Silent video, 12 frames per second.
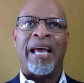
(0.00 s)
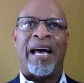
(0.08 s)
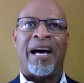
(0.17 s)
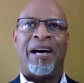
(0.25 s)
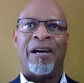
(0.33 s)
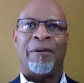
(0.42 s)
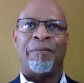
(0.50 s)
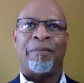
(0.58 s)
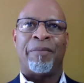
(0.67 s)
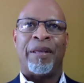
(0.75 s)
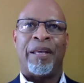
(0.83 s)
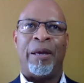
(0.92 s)
Um,
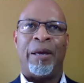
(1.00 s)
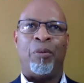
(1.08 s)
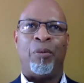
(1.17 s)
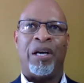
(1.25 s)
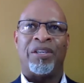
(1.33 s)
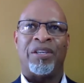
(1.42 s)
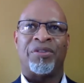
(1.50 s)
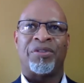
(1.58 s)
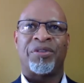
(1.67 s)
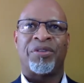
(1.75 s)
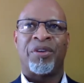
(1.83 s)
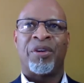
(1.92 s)
it
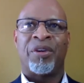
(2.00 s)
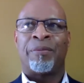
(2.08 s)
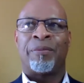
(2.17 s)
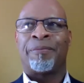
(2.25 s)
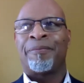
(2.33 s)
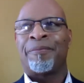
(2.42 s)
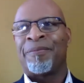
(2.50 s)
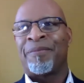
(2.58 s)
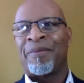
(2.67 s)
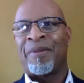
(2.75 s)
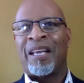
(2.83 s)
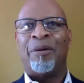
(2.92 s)
was
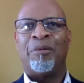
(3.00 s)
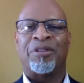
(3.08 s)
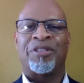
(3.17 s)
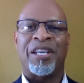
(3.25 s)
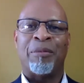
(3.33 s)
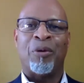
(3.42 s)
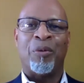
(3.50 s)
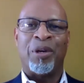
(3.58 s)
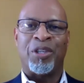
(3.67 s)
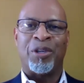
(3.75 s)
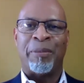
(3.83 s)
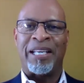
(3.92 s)
it was some of
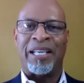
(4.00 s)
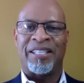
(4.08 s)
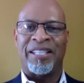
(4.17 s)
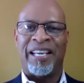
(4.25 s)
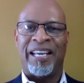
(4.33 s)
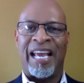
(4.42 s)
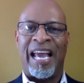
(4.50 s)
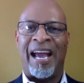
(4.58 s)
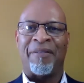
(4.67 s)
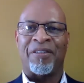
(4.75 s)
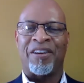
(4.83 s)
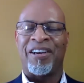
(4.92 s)
what you may see
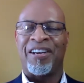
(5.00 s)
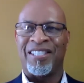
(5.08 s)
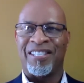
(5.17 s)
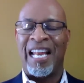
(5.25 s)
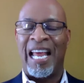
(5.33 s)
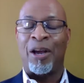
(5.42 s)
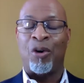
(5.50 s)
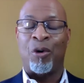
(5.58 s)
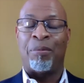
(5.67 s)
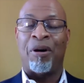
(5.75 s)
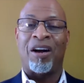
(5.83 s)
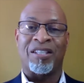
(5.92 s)
Africa is like,
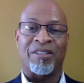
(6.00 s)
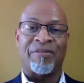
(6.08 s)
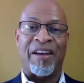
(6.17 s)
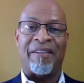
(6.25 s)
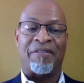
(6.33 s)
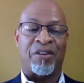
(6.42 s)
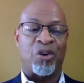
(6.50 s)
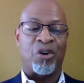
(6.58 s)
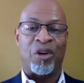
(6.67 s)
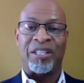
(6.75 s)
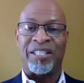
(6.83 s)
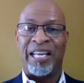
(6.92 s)
or parts of Africa
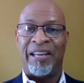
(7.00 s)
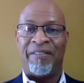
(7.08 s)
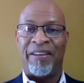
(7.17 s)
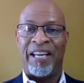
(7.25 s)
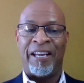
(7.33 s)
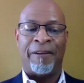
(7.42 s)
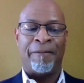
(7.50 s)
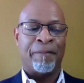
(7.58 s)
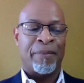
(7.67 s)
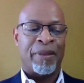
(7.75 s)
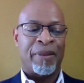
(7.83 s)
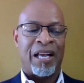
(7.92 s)
on T V.
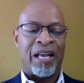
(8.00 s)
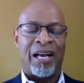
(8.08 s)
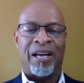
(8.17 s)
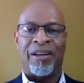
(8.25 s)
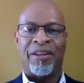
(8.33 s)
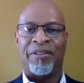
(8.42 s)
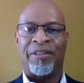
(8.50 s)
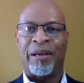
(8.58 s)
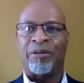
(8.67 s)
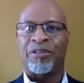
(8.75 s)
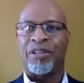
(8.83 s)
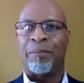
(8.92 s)
Uh, there
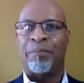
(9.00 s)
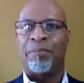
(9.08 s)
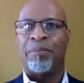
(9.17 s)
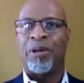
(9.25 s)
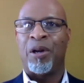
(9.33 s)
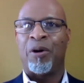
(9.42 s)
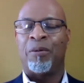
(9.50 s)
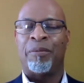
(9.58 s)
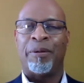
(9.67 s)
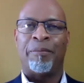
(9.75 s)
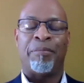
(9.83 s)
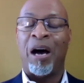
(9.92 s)
were some, you know,
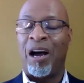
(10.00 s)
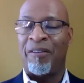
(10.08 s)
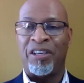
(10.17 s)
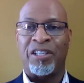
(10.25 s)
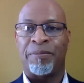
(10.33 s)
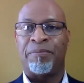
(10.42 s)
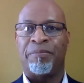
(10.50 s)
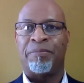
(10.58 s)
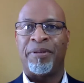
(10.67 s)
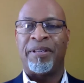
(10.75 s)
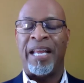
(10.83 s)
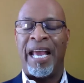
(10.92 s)
impoverished
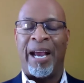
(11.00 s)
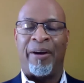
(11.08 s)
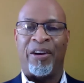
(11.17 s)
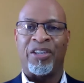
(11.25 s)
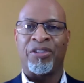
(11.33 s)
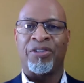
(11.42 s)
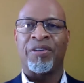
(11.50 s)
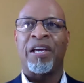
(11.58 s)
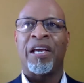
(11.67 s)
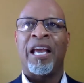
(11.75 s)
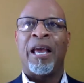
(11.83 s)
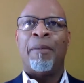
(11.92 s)
areas.
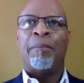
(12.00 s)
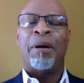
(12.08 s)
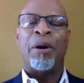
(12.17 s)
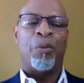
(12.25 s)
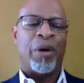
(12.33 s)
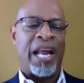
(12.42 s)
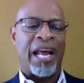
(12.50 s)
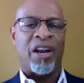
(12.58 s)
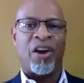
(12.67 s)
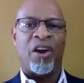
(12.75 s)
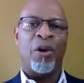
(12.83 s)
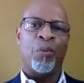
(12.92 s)
But what I
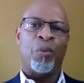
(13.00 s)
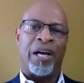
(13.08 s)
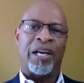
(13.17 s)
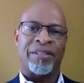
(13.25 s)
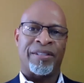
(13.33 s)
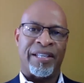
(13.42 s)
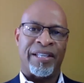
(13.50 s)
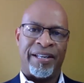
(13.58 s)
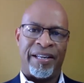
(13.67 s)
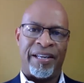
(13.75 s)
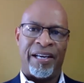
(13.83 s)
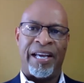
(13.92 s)
learned was that
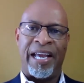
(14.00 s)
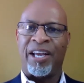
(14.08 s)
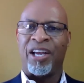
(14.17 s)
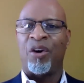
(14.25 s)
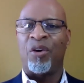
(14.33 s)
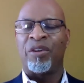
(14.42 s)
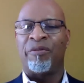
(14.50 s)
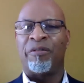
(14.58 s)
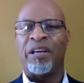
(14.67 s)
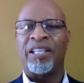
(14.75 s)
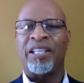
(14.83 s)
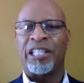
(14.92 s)
uh, Angola
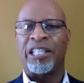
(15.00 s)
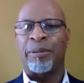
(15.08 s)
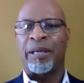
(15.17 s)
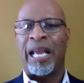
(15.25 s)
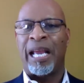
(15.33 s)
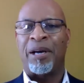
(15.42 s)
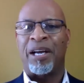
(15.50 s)
really just became a